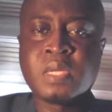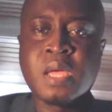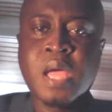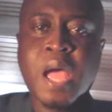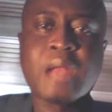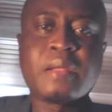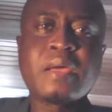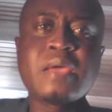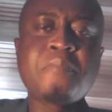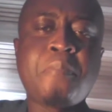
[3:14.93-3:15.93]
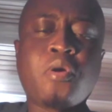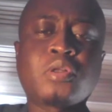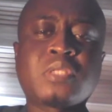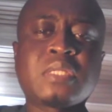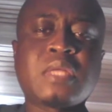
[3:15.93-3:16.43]
Another
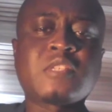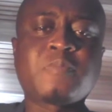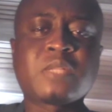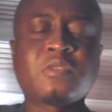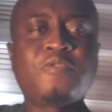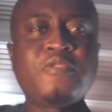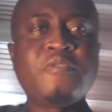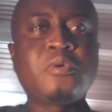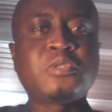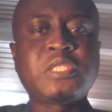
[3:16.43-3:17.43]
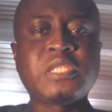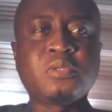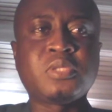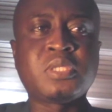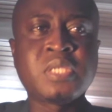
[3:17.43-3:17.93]
important aspect of remote
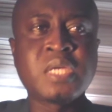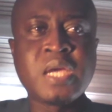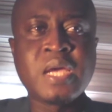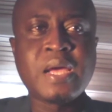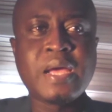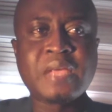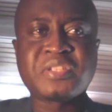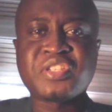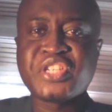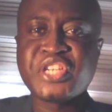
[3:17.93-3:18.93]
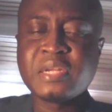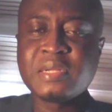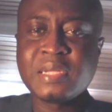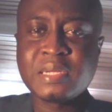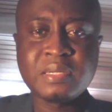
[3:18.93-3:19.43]
sales is
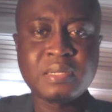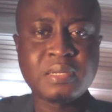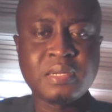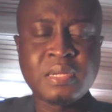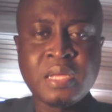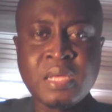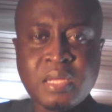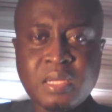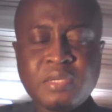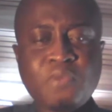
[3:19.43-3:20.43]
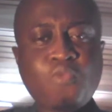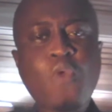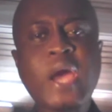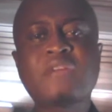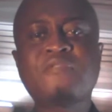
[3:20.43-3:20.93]
scheduling. You see,
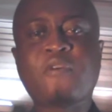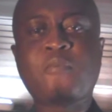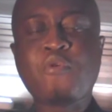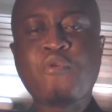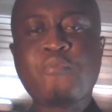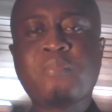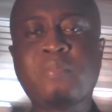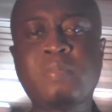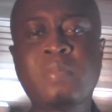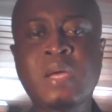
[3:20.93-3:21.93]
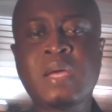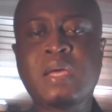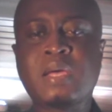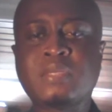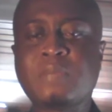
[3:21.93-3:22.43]
working from home
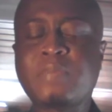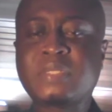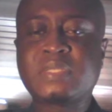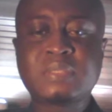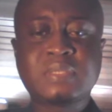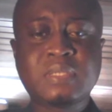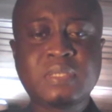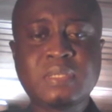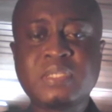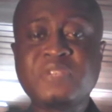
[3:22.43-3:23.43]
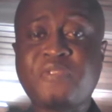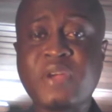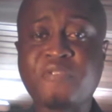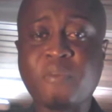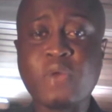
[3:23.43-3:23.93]
is a bit different
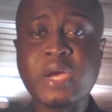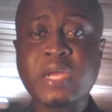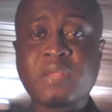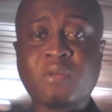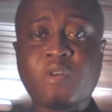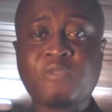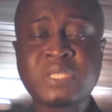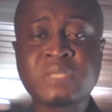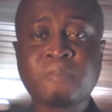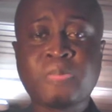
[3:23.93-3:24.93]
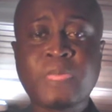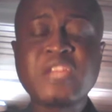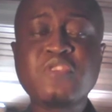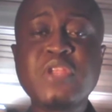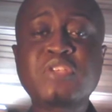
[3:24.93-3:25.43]
from working in the office, and you
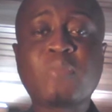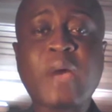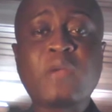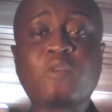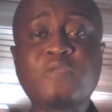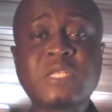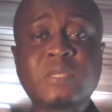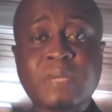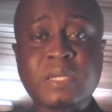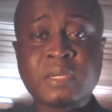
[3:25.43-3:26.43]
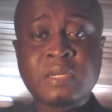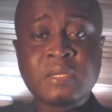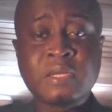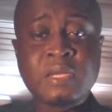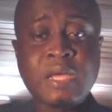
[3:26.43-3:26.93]
need some kind of discipline.
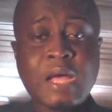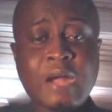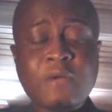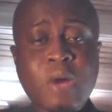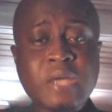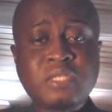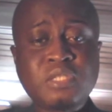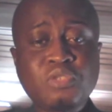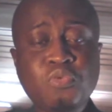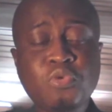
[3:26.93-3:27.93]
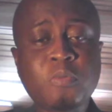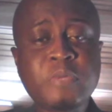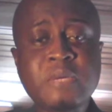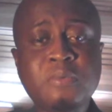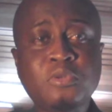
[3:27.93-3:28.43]
Otherwise, you will not be
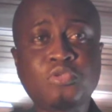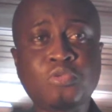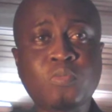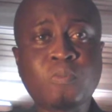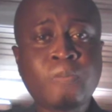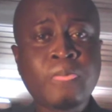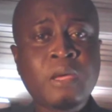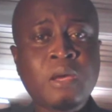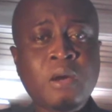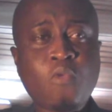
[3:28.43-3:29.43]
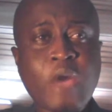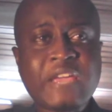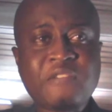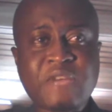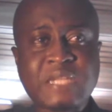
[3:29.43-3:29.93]
able to work
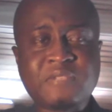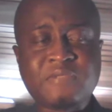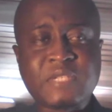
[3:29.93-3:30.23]
effectively.